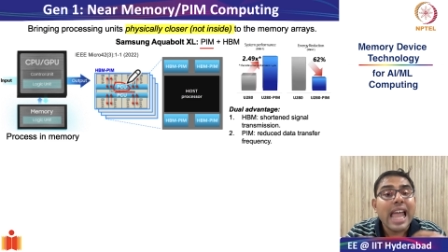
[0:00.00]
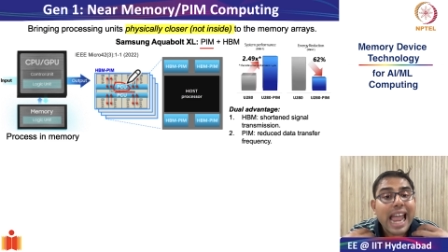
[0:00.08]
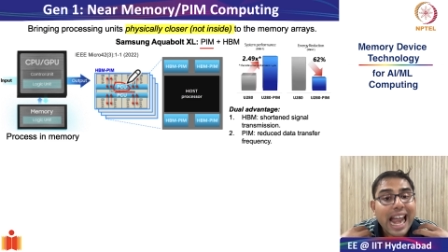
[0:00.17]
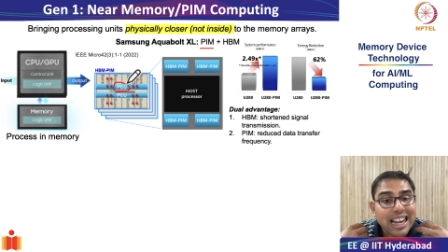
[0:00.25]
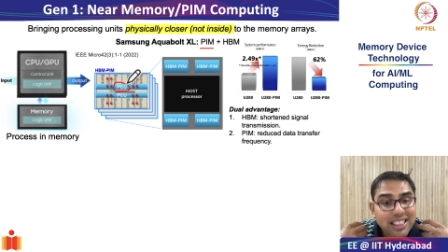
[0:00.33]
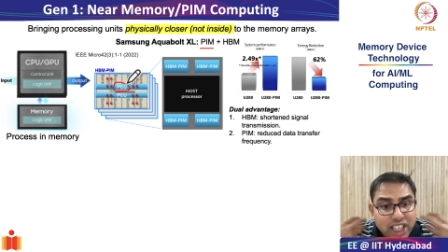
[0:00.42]

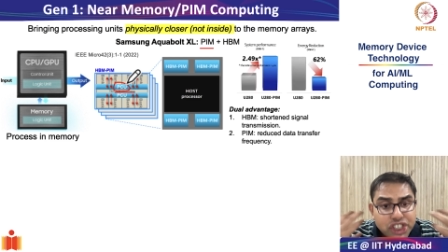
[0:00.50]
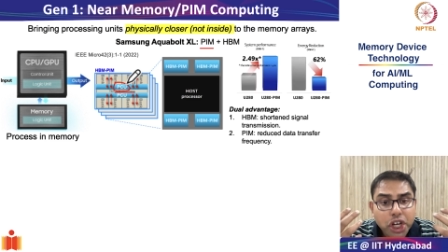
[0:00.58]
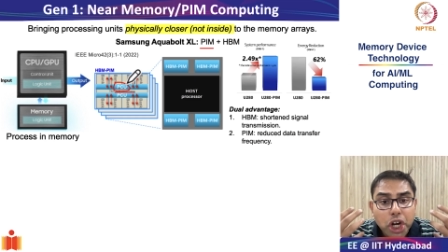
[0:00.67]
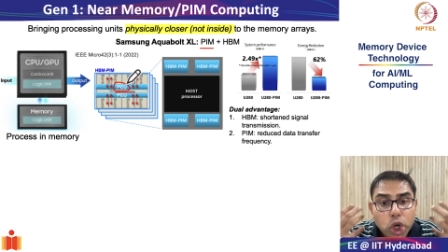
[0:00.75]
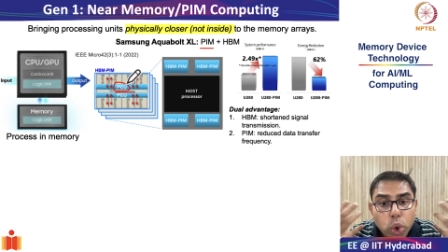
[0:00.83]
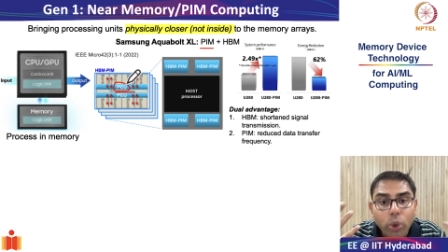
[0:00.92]
And this
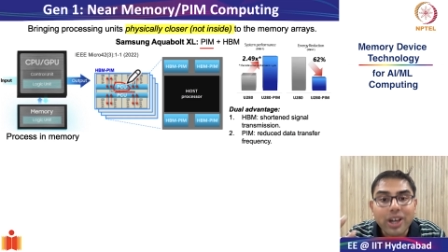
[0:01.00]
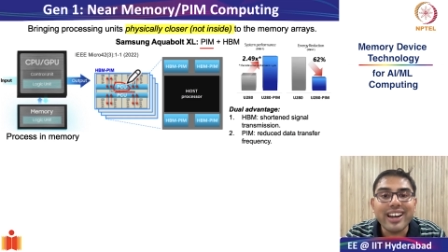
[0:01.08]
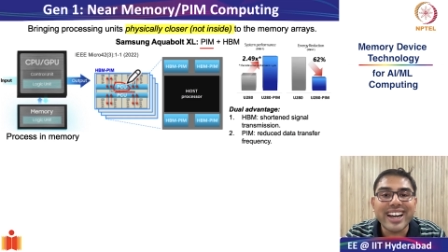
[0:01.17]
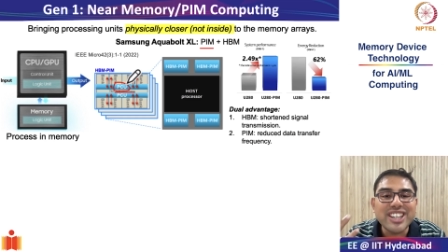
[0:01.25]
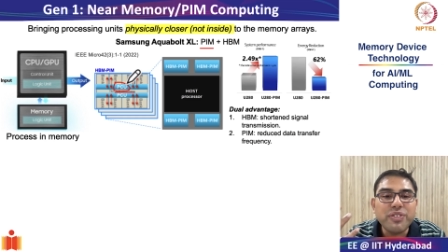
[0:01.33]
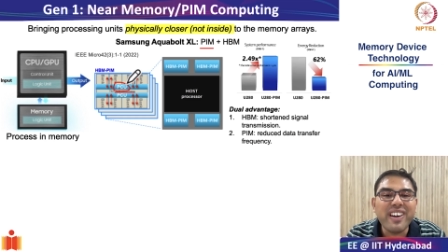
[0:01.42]
dual
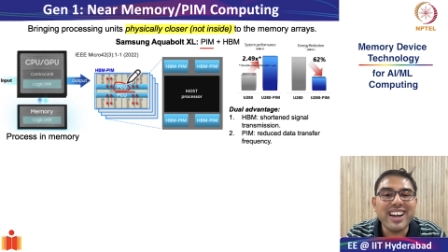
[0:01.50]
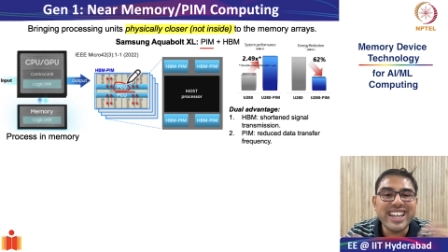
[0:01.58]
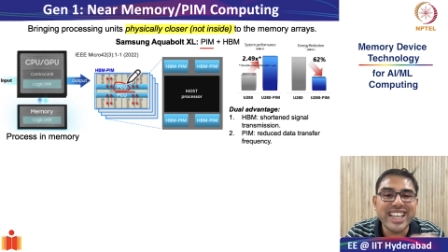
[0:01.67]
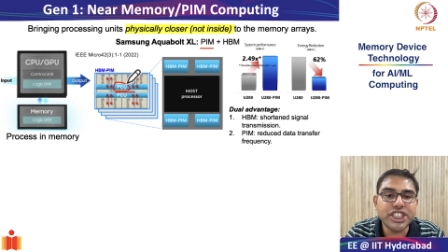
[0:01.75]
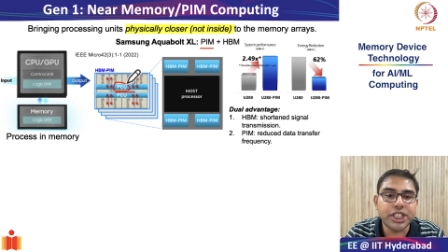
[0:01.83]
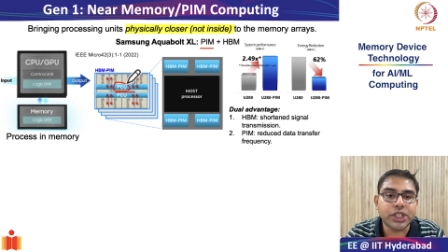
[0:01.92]

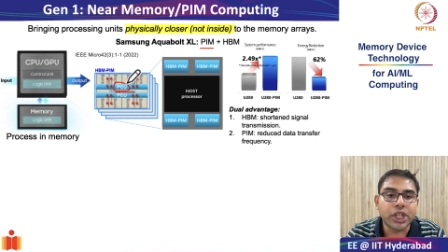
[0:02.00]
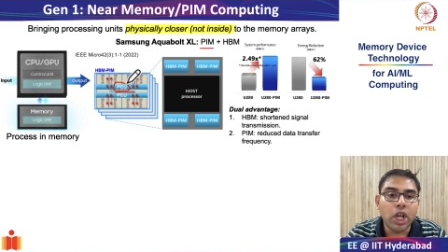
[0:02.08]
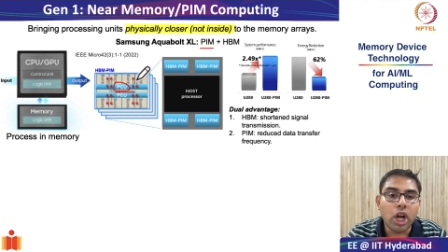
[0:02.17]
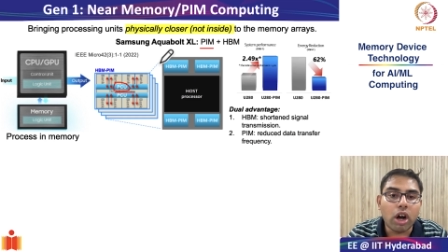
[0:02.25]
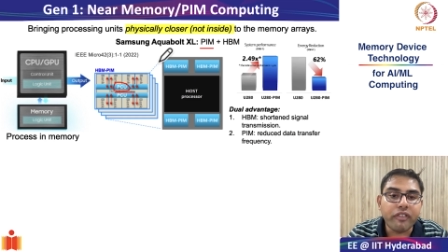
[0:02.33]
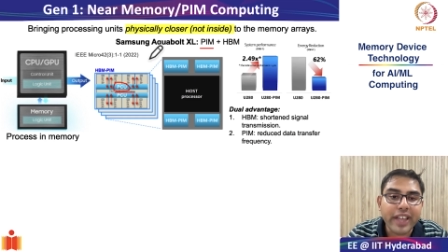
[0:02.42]
advantages
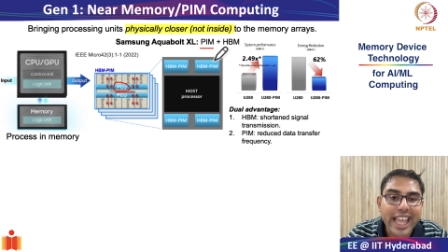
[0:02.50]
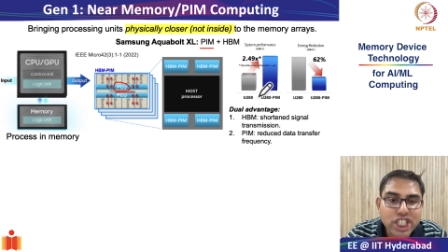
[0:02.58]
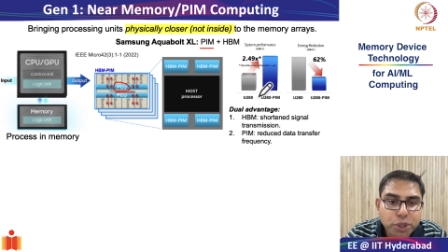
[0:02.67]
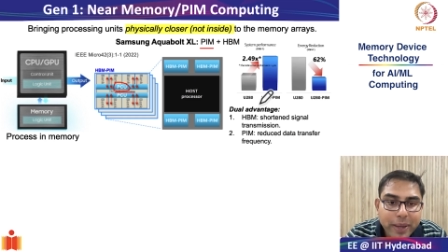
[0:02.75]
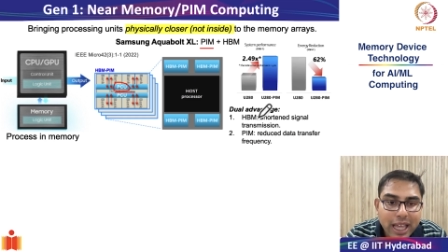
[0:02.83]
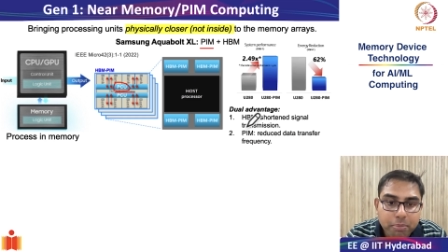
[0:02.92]
of
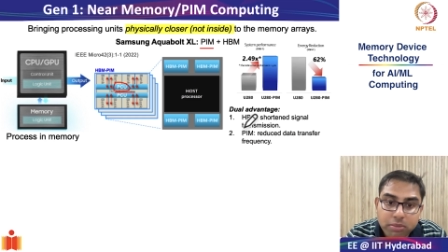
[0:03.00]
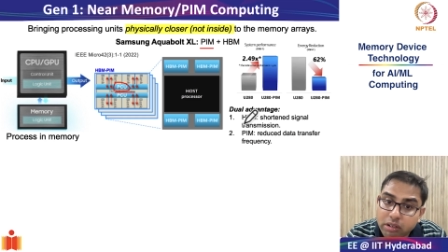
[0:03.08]
HBM,